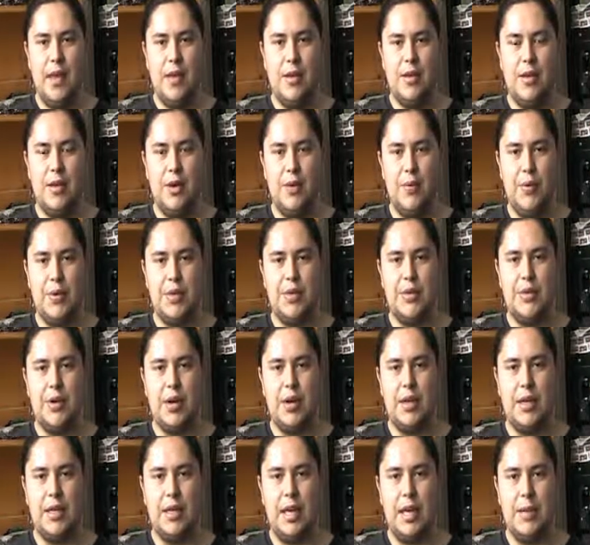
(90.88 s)
You always
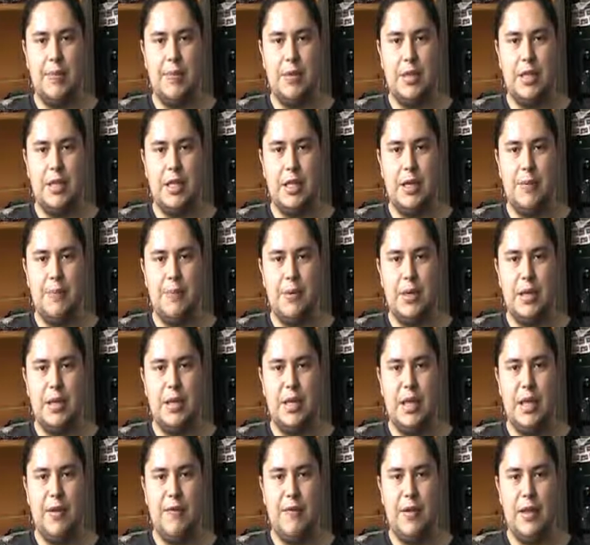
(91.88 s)
try to keep the tip, you
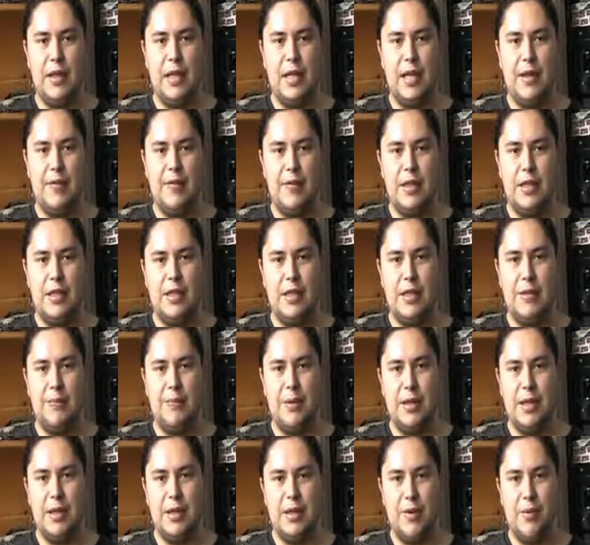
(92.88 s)
never leave the tip
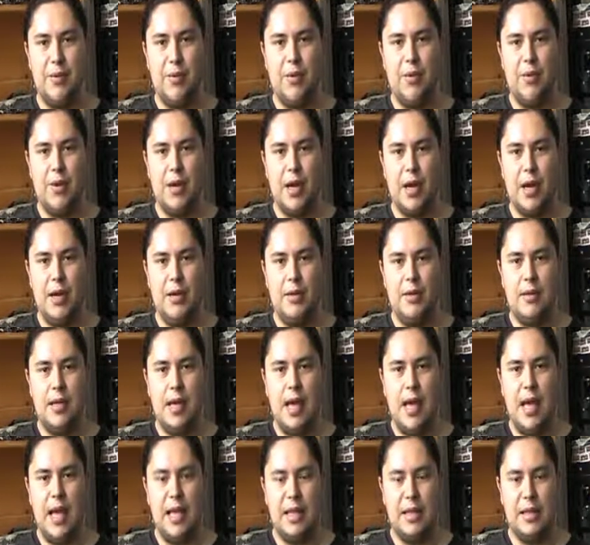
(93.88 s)
in the water
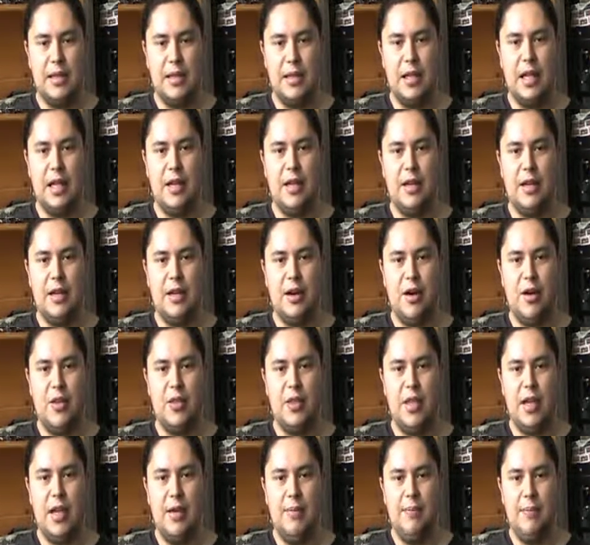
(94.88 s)
and leave it
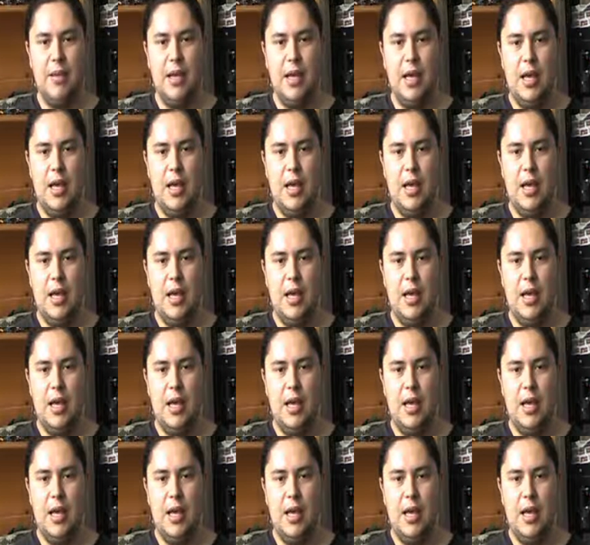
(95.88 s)
on there.